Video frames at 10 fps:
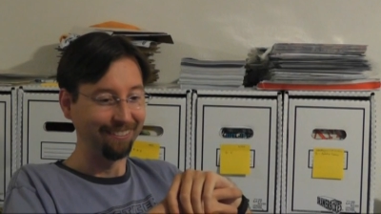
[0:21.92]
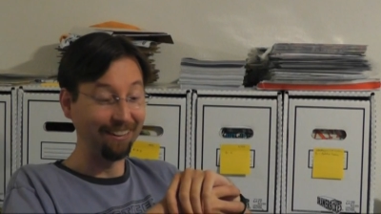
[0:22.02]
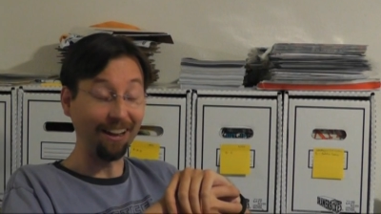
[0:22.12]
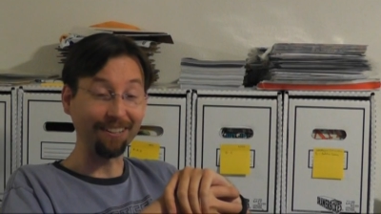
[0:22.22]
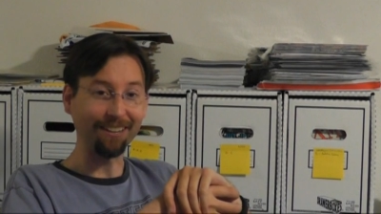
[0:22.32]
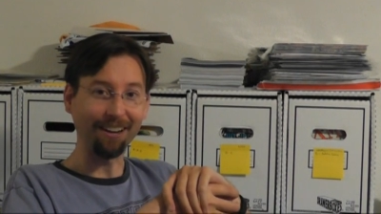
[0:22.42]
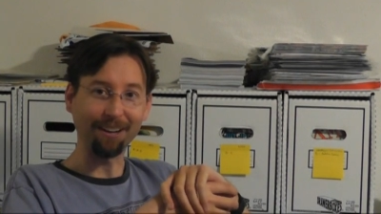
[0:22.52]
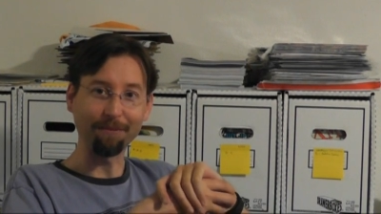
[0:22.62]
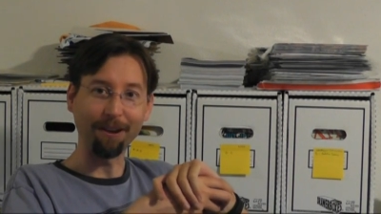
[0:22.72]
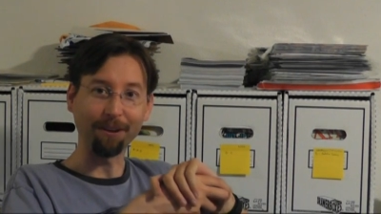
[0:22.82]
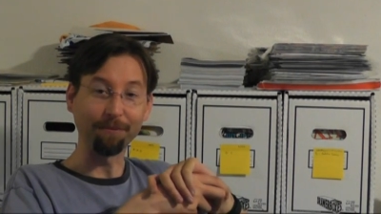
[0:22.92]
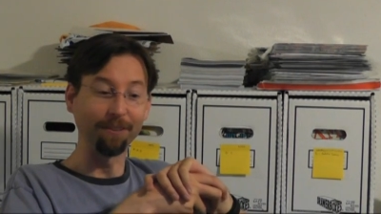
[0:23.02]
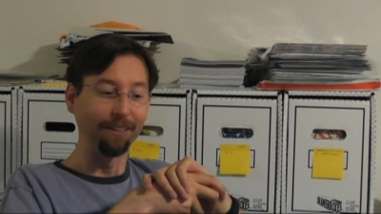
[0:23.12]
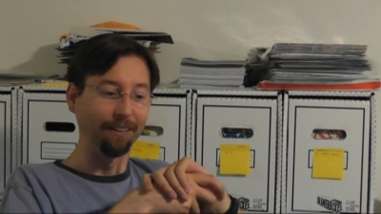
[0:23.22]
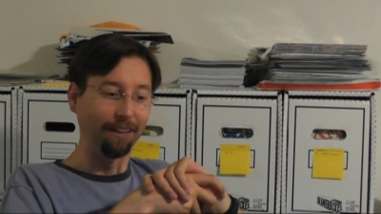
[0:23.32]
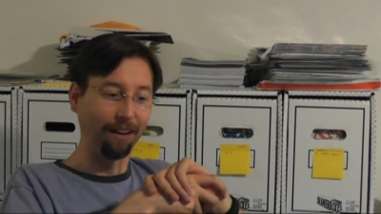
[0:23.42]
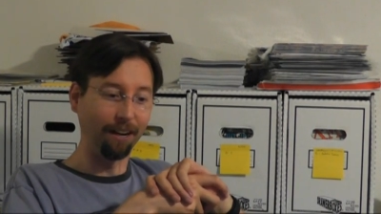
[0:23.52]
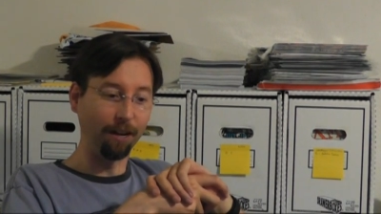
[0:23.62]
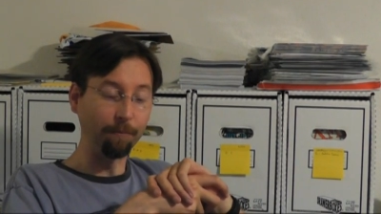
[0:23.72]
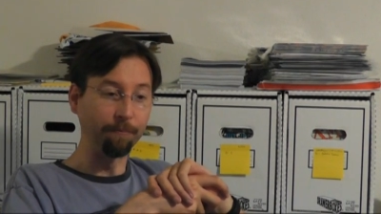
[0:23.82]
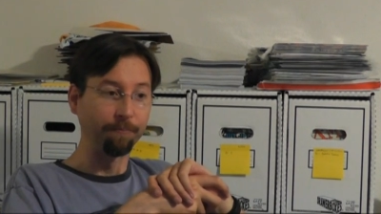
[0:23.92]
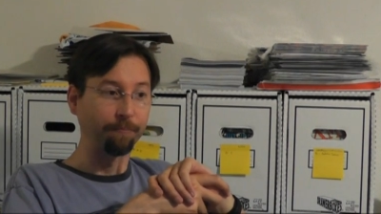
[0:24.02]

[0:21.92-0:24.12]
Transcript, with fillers: not talk about them. Um,